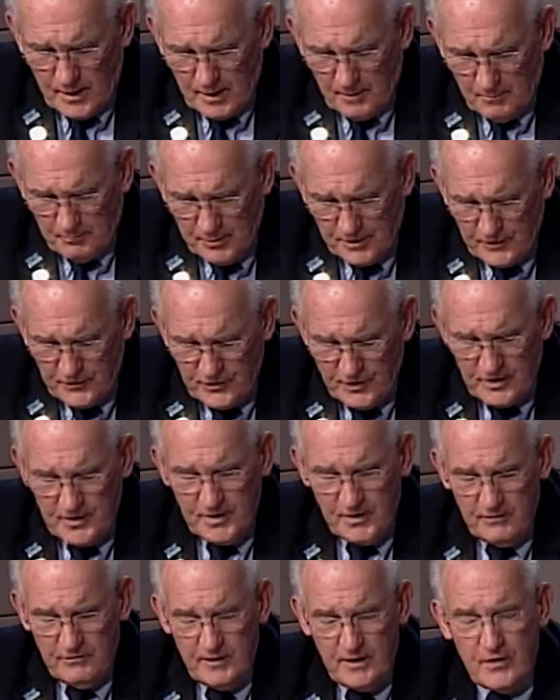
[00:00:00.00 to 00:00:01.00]

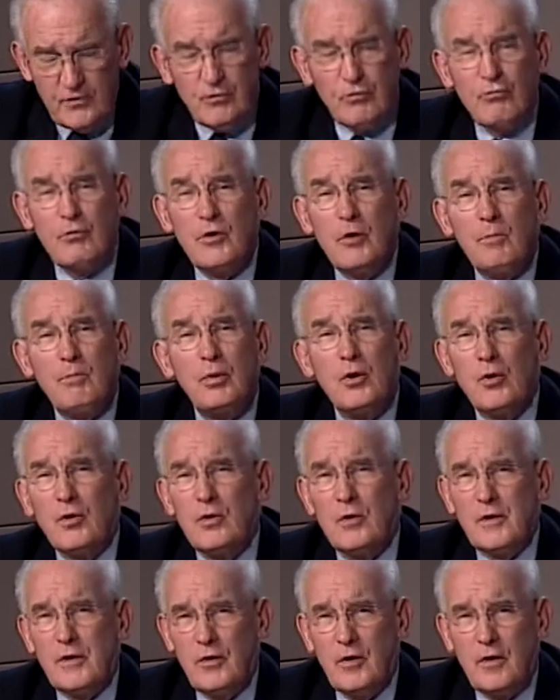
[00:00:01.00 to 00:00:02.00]
BCTV is a real
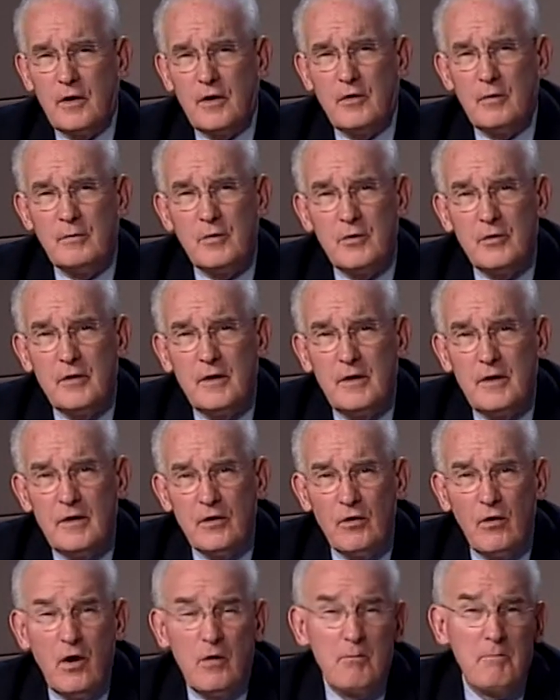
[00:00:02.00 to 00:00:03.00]
pearl in our community. There
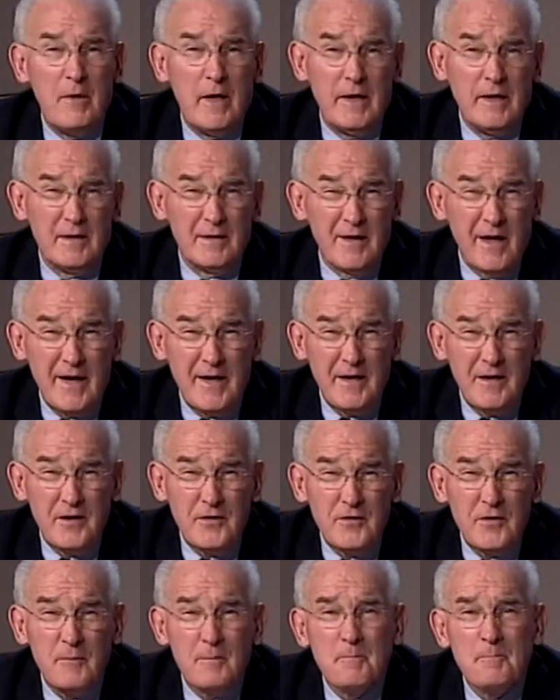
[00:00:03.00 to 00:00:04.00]
aren't many like
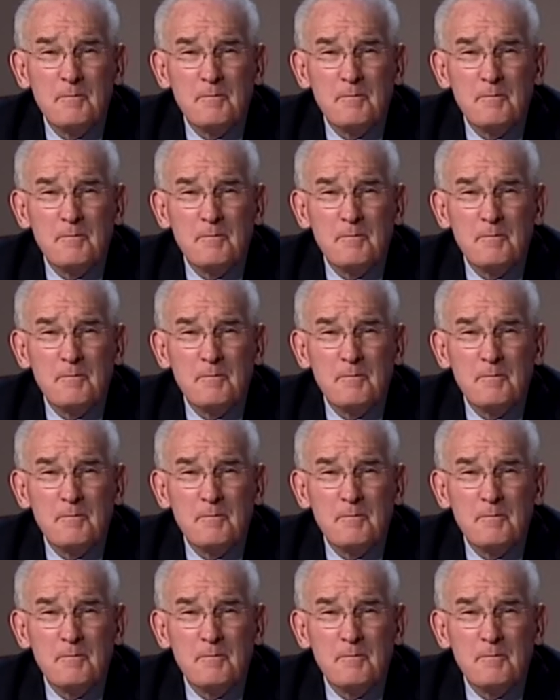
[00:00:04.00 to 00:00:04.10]
it.